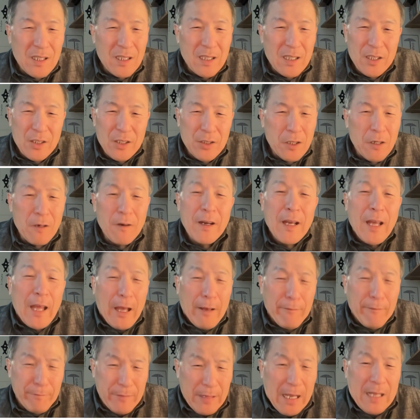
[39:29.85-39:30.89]
you don't
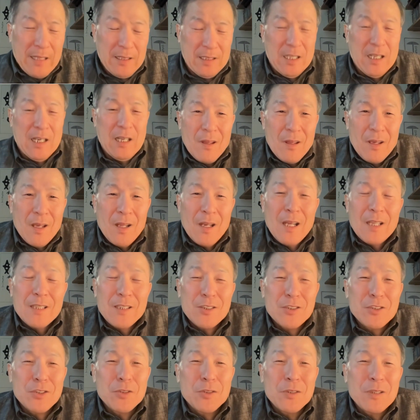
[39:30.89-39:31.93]
have that yet. And I
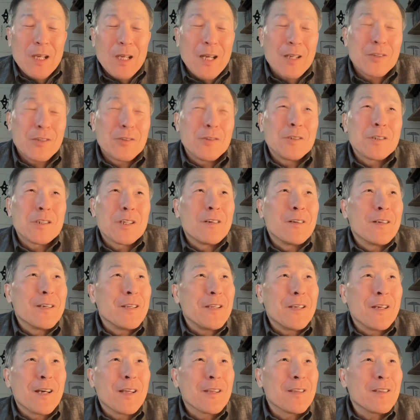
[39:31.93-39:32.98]
Googled it
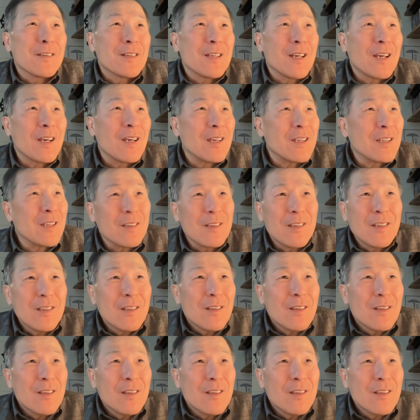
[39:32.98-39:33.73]
the other day.